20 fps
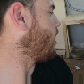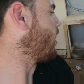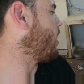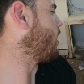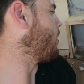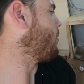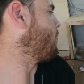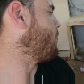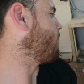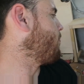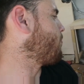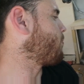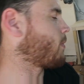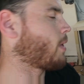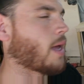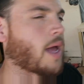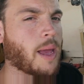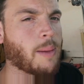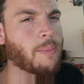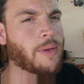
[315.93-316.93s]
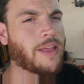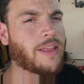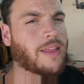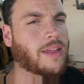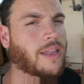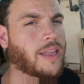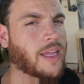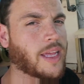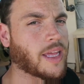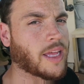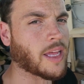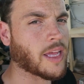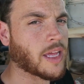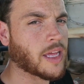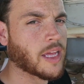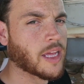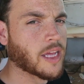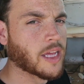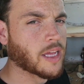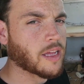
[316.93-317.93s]
I basically
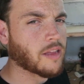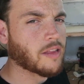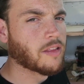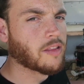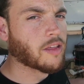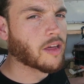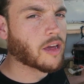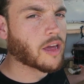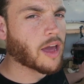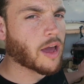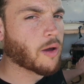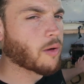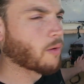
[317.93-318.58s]
took